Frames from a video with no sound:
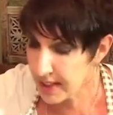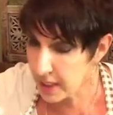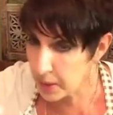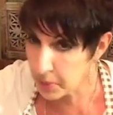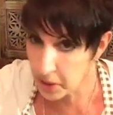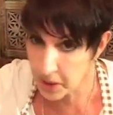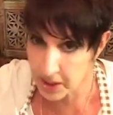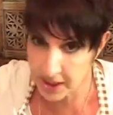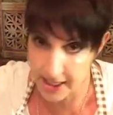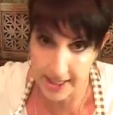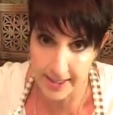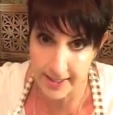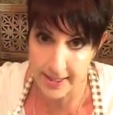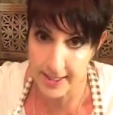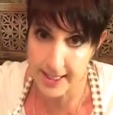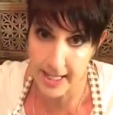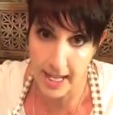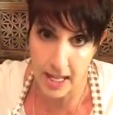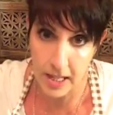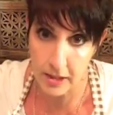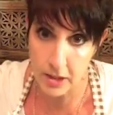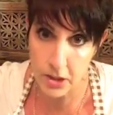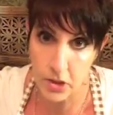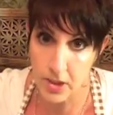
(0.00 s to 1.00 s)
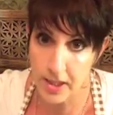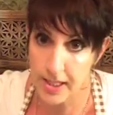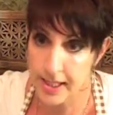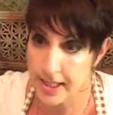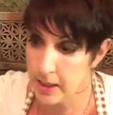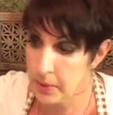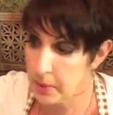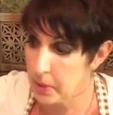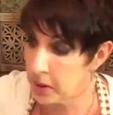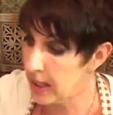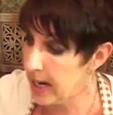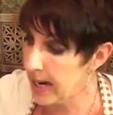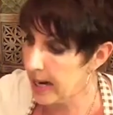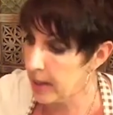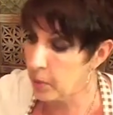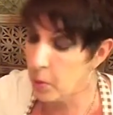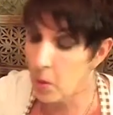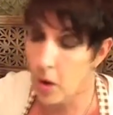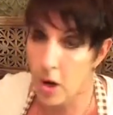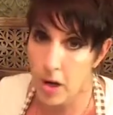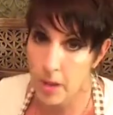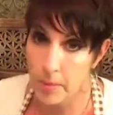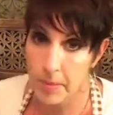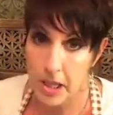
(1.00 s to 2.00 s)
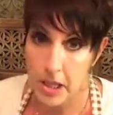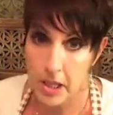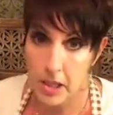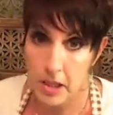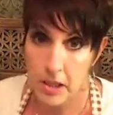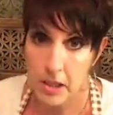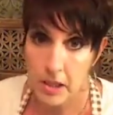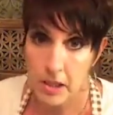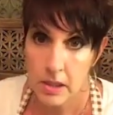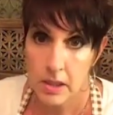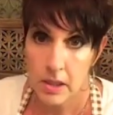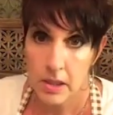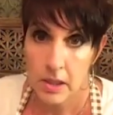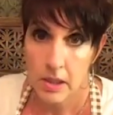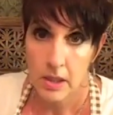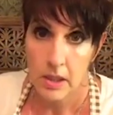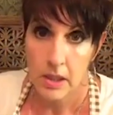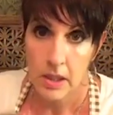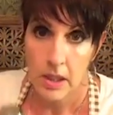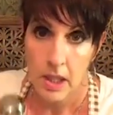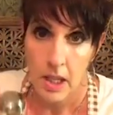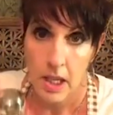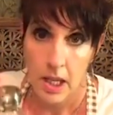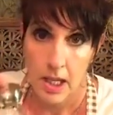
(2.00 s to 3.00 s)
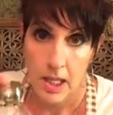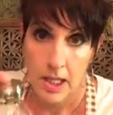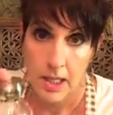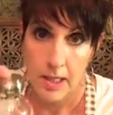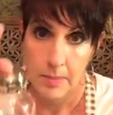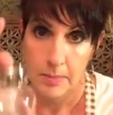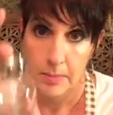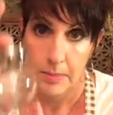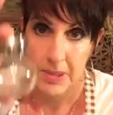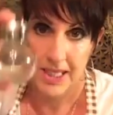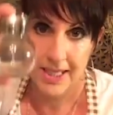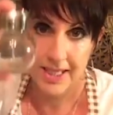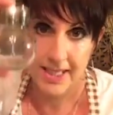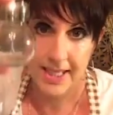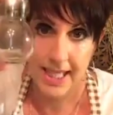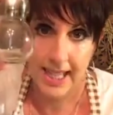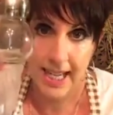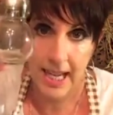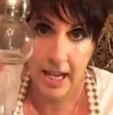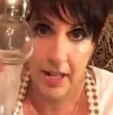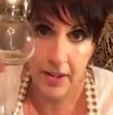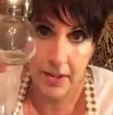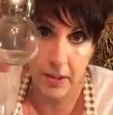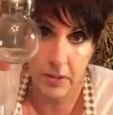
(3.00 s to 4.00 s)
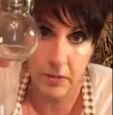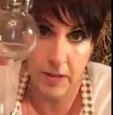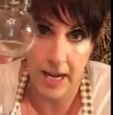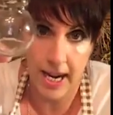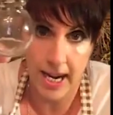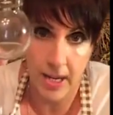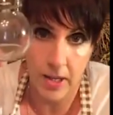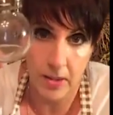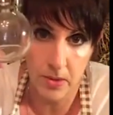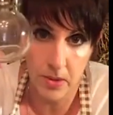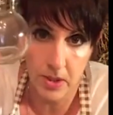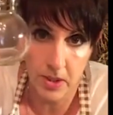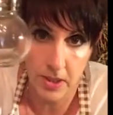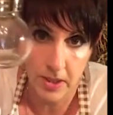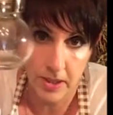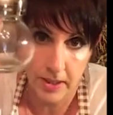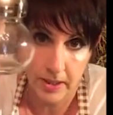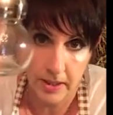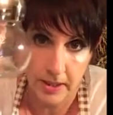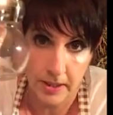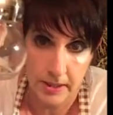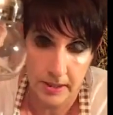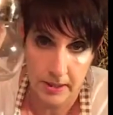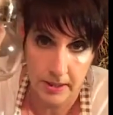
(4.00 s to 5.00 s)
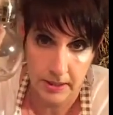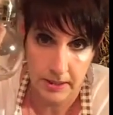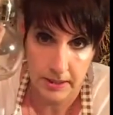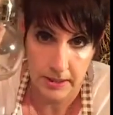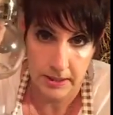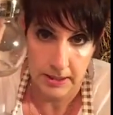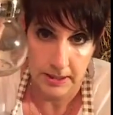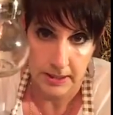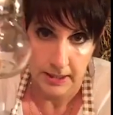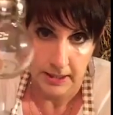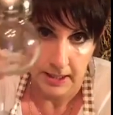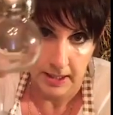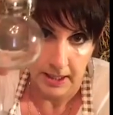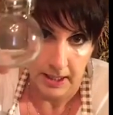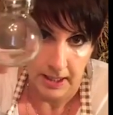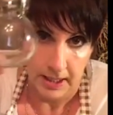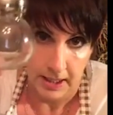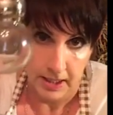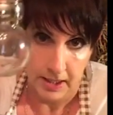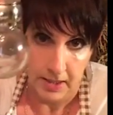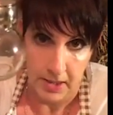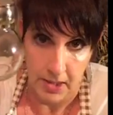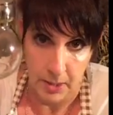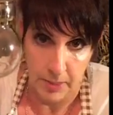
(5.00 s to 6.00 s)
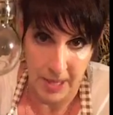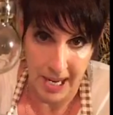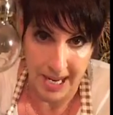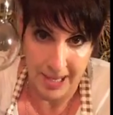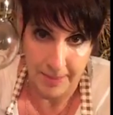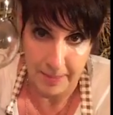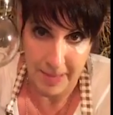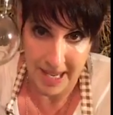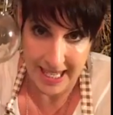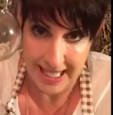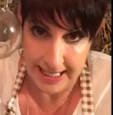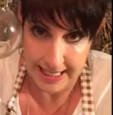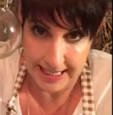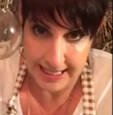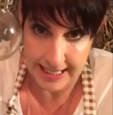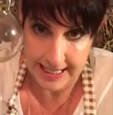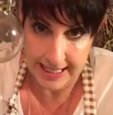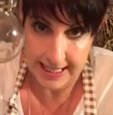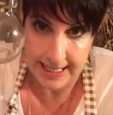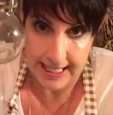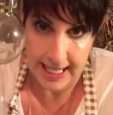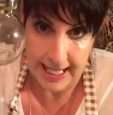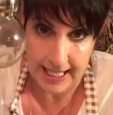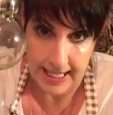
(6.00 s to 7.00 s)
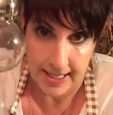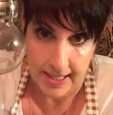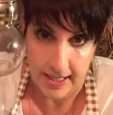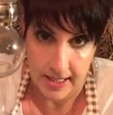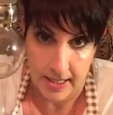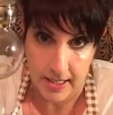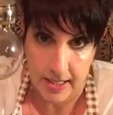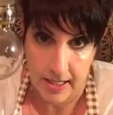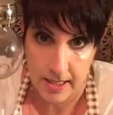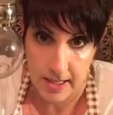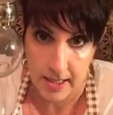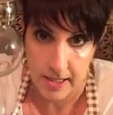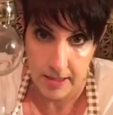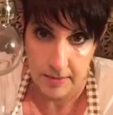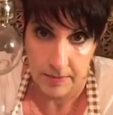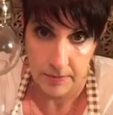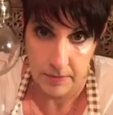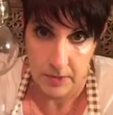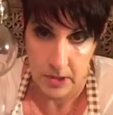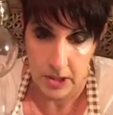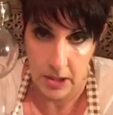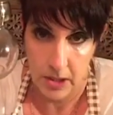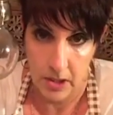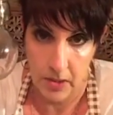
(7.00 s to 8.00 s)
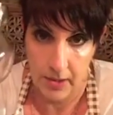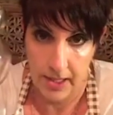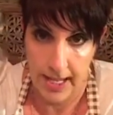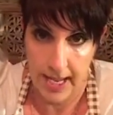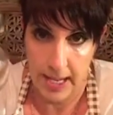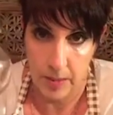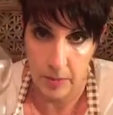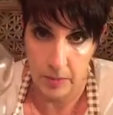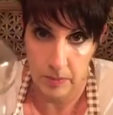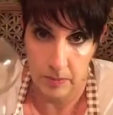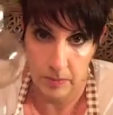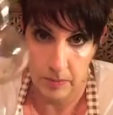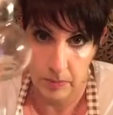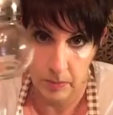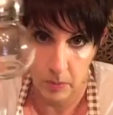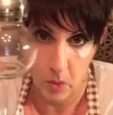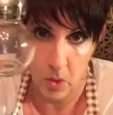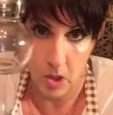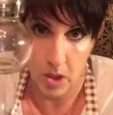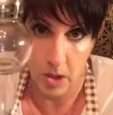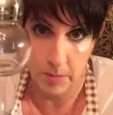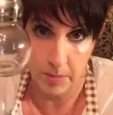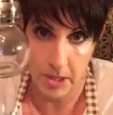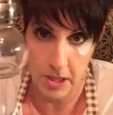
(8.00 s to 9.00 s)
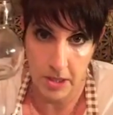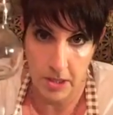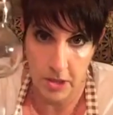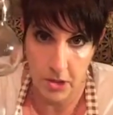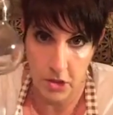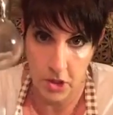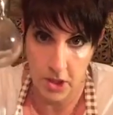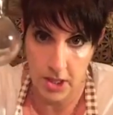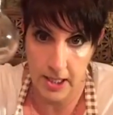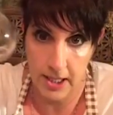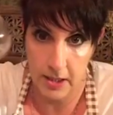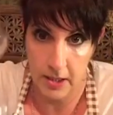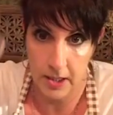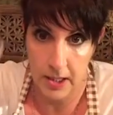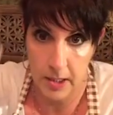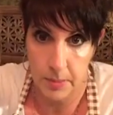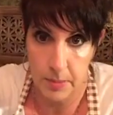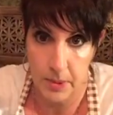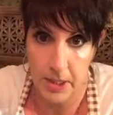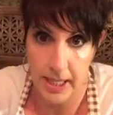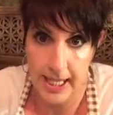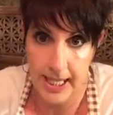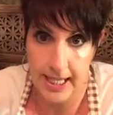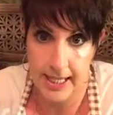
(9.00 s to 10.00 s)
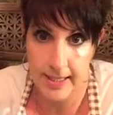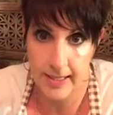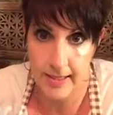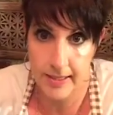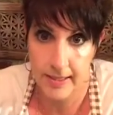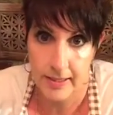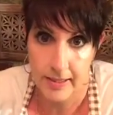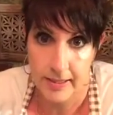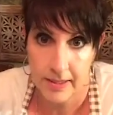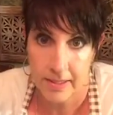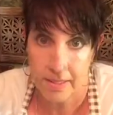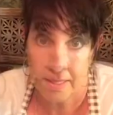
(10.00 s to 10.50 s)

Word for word: They weren't at the Dollar Tree, they were at Walmart. Um, but see how they're round? They're by Mainstays. You know that Walmart generic brand?